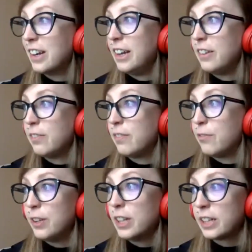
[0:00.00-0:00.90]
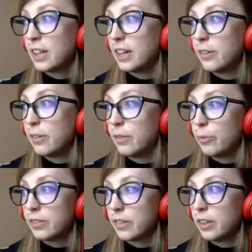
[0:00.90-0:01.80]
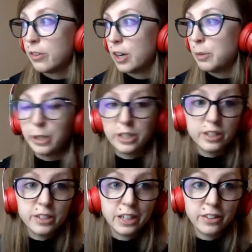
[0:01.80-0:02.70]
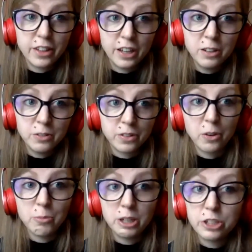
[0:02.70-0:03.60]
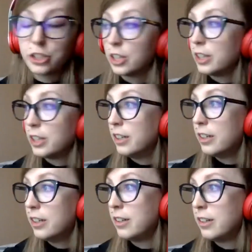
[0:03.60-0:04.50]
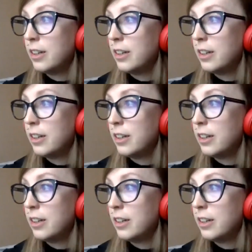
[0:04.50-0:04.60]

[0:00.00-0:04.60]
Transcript: I feel like that was incredibly detailed. Thank you so much, Gillian.